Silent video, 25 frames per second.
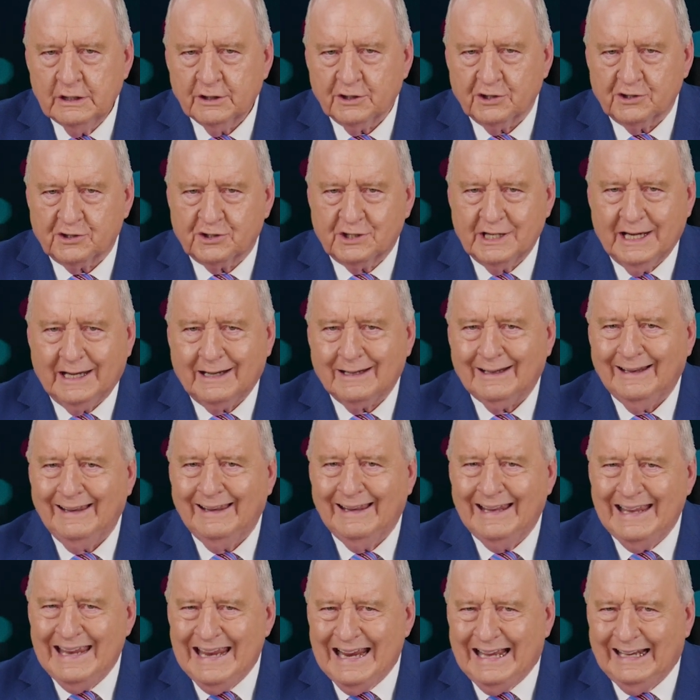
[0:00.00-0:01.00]
to seek
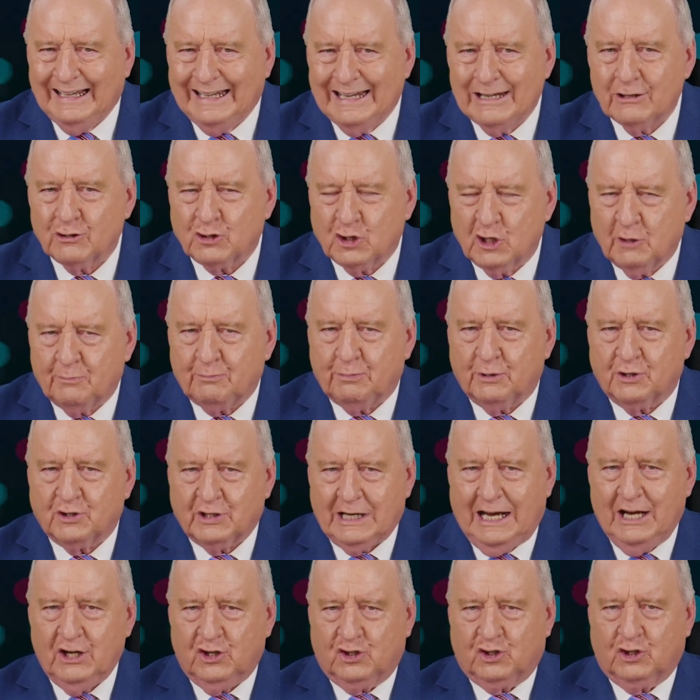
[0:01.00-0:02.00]
legal
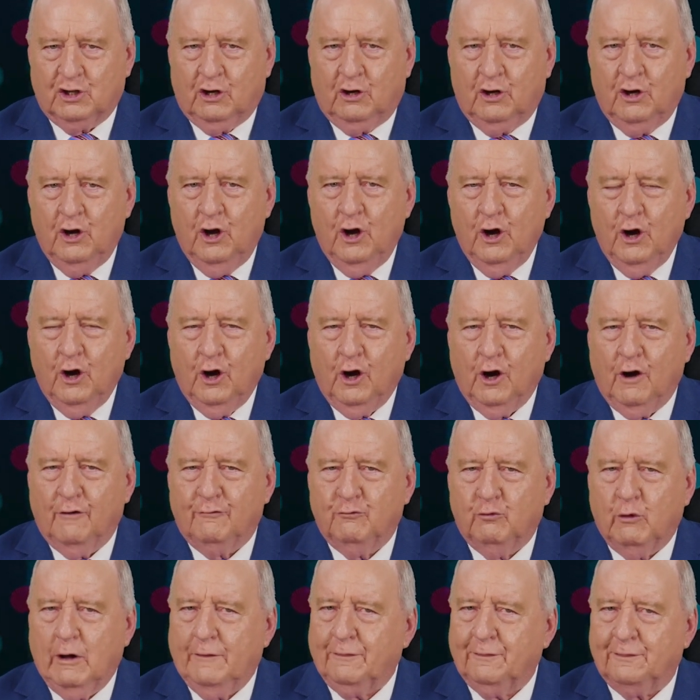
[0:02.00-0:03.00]
interpretation
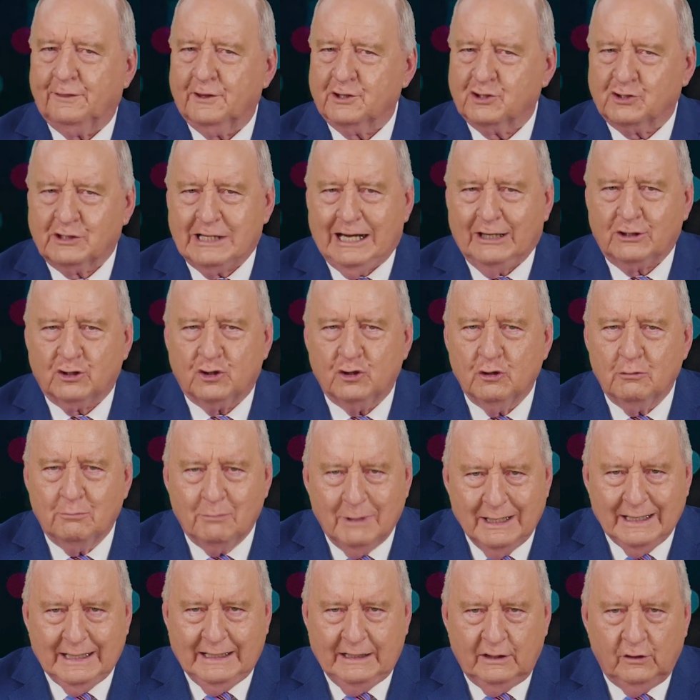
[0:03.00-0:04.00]
of what the statute
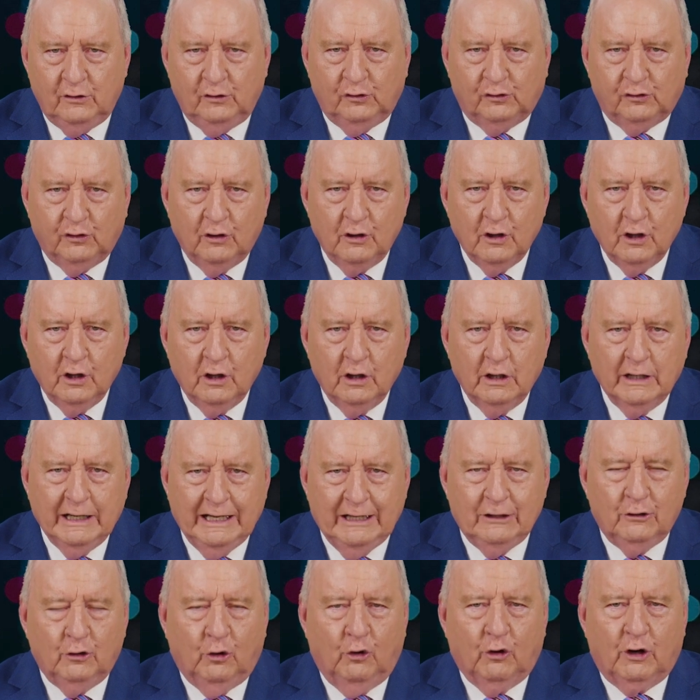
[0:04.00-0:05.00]
means
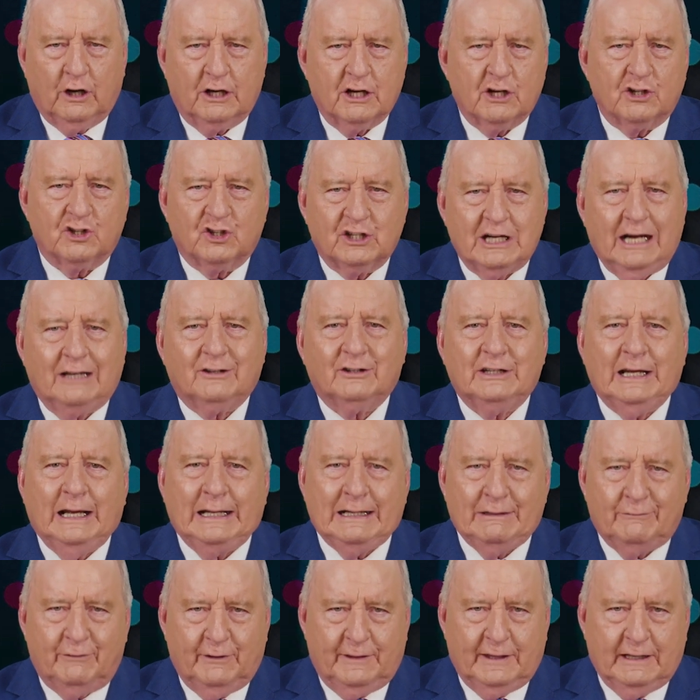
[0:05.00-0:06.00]
in order to shut
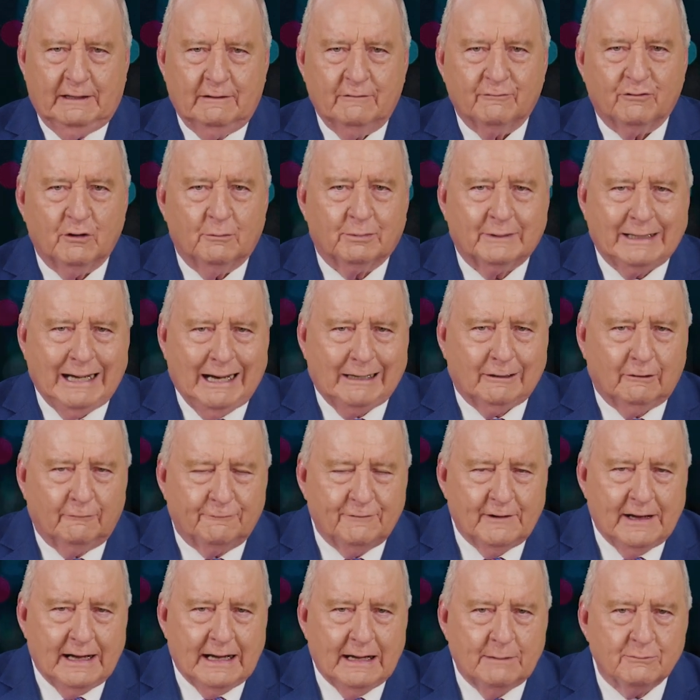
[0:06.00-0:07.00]
down everything from cattle
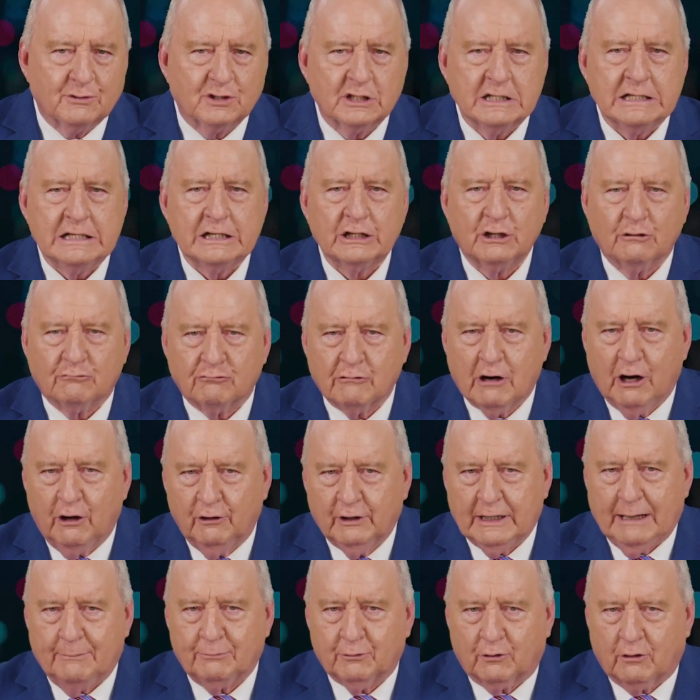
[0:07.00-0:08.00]
farms to
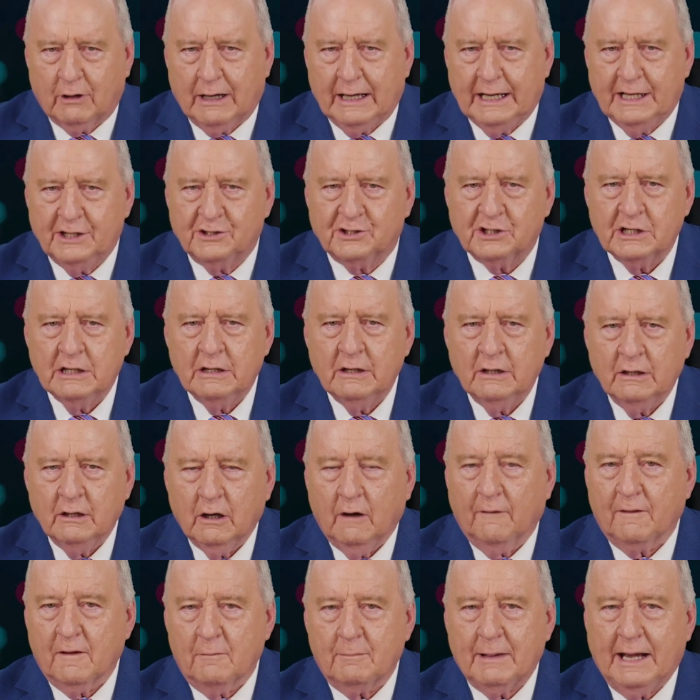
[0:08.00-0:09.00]
road upgrades
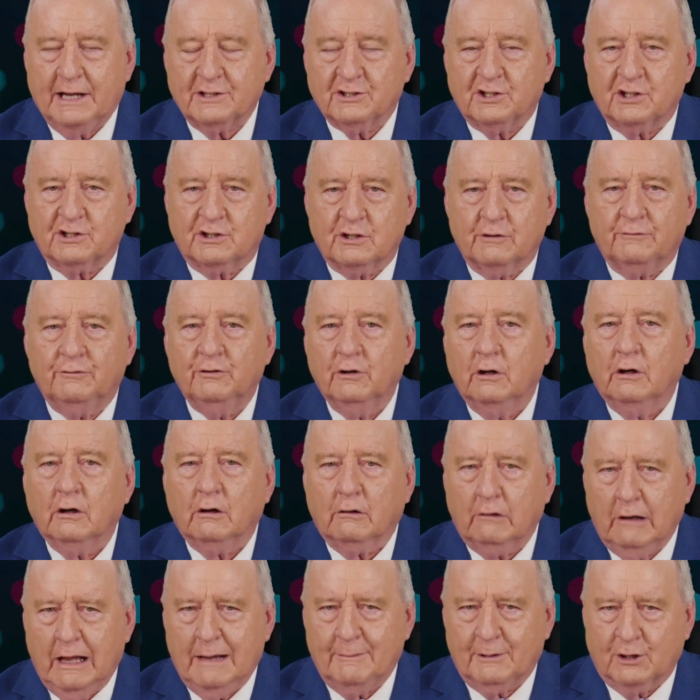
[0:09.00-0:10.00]
on the basis of
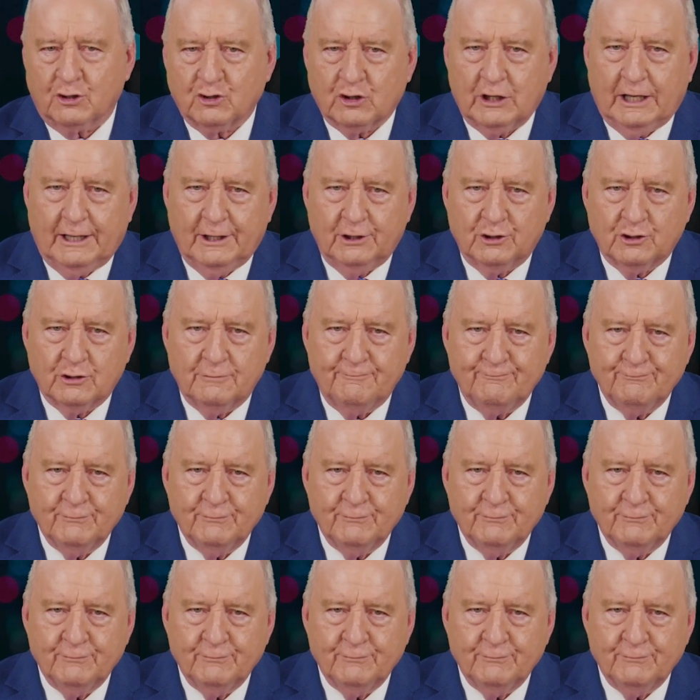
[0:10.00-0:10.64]
climate change.